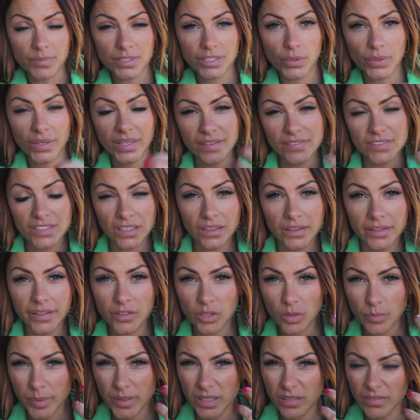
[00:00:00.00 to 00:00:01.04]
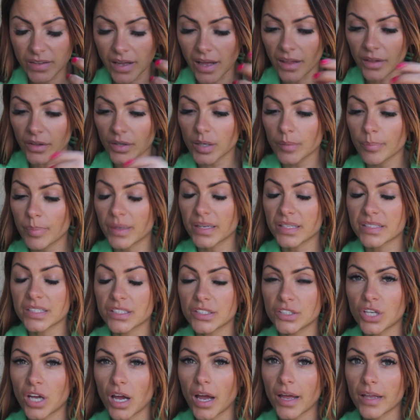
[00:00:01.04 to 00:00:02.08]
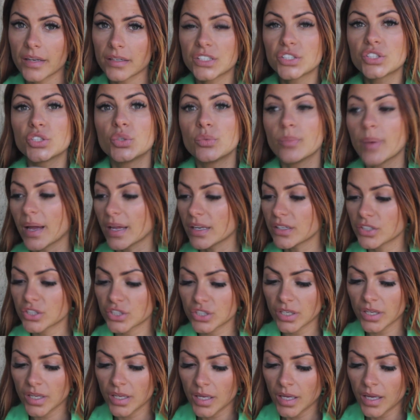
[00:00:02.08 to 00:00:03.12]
So it gives a little bit of color, but it's not too much.